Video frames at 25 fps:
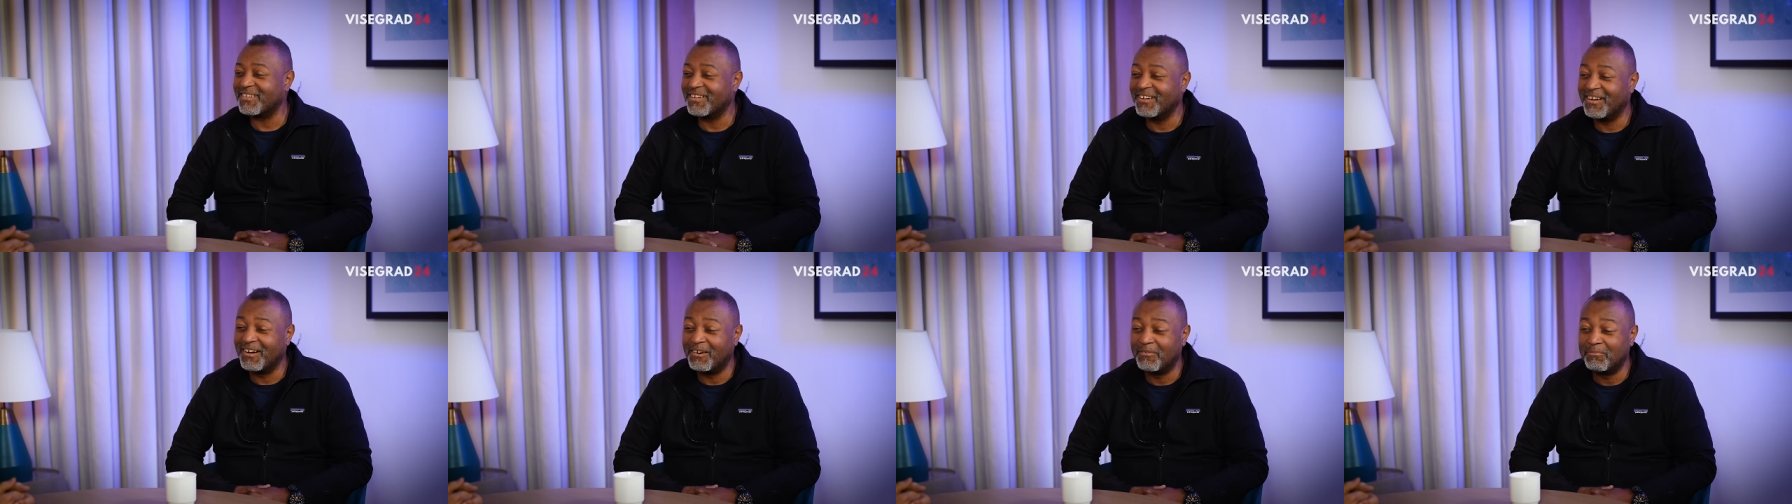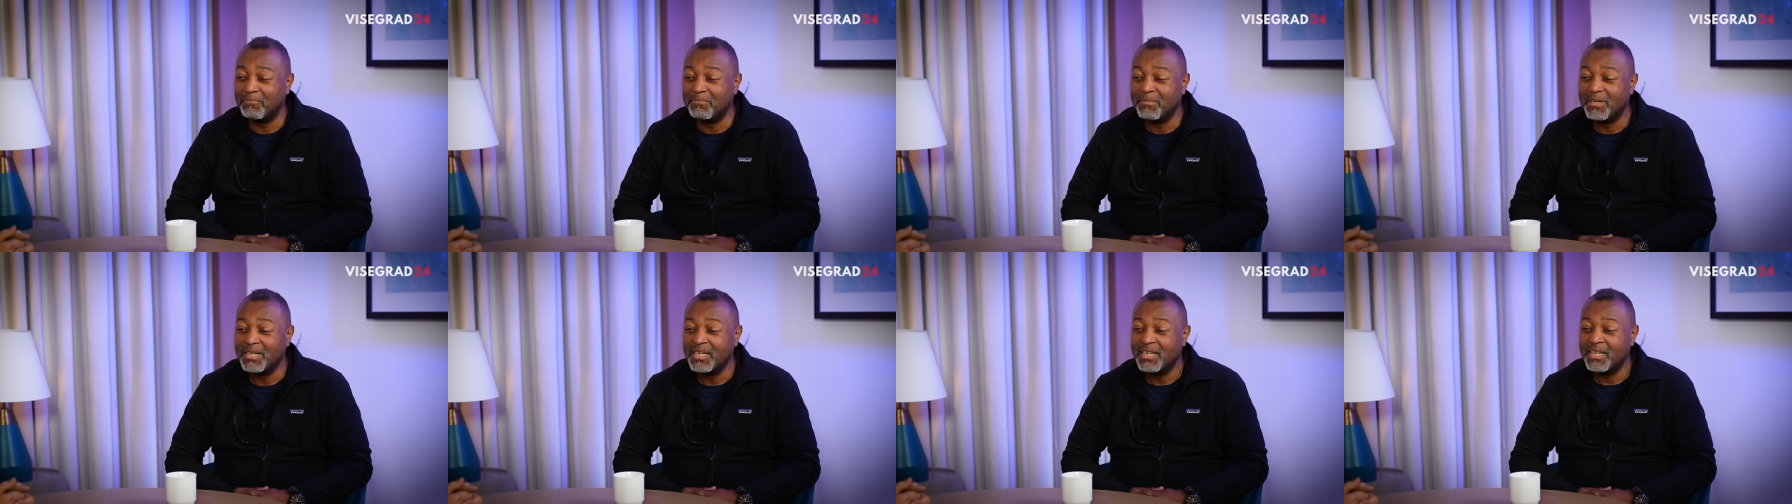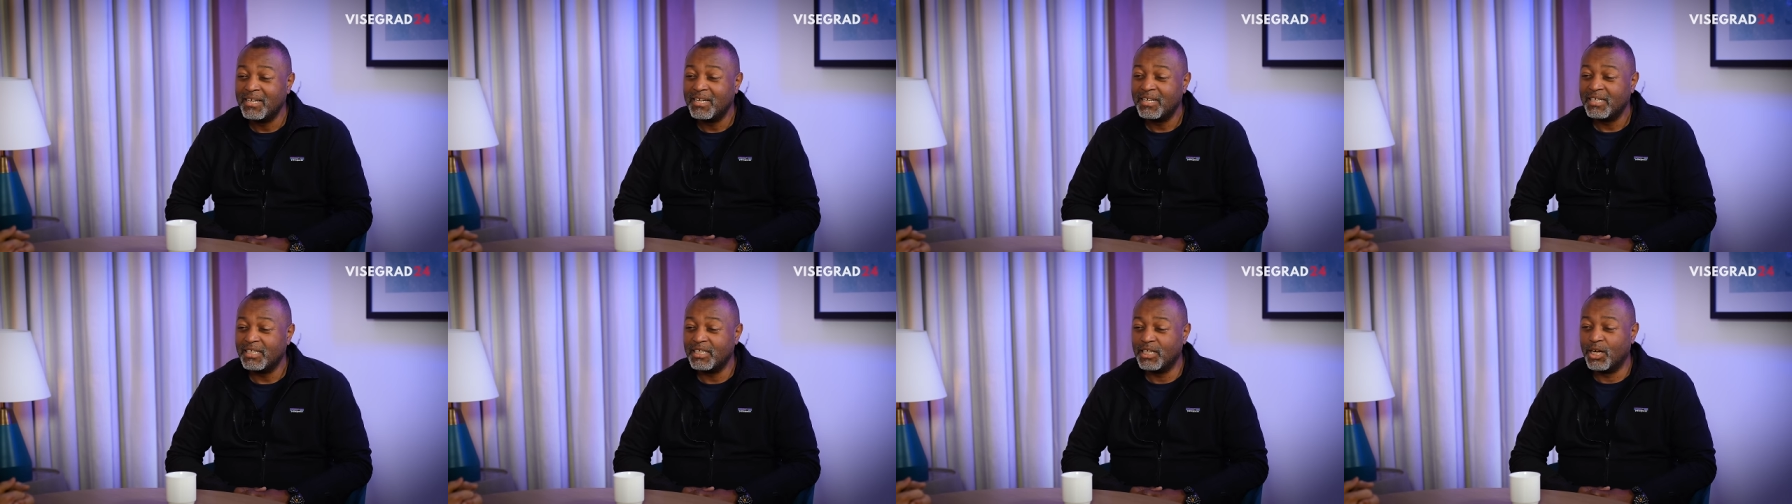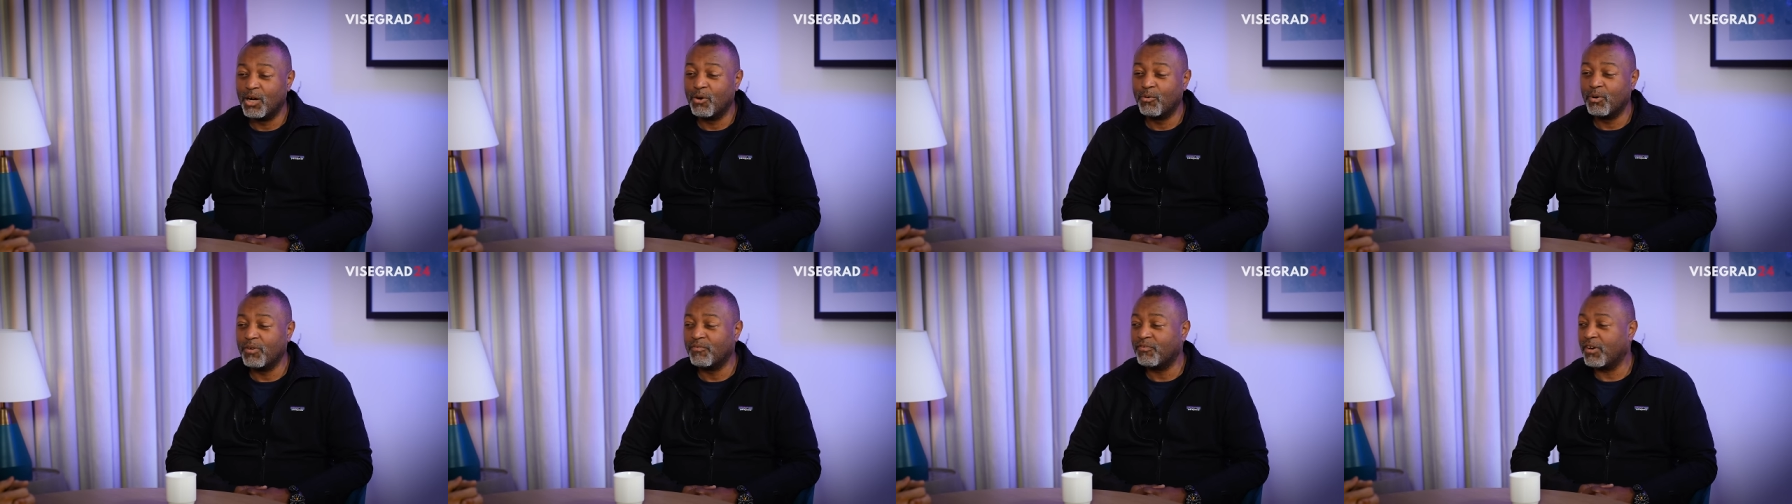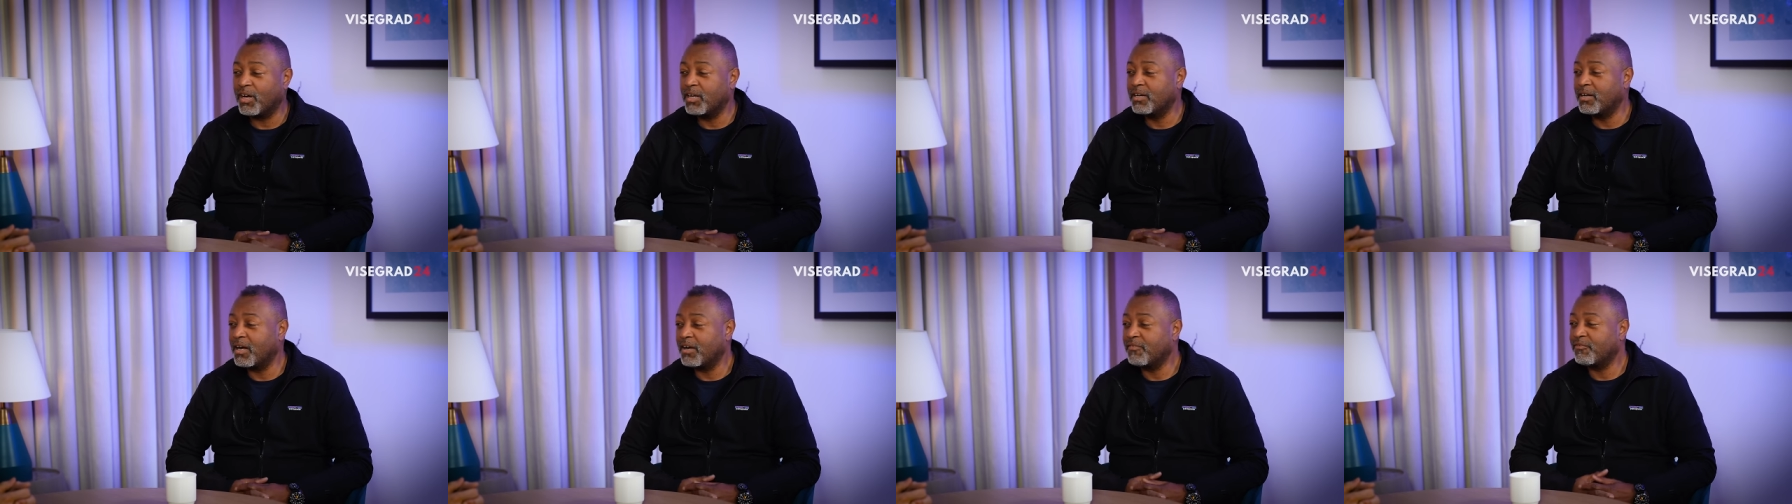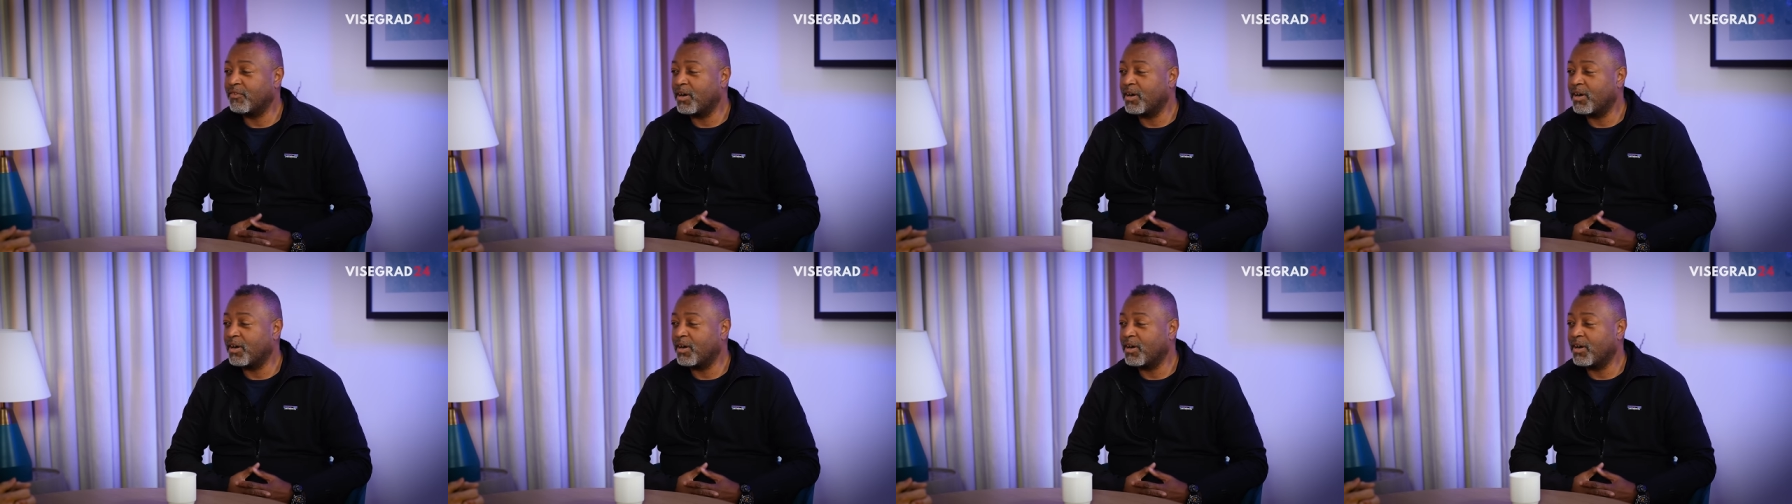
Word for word: Um, you know, we find I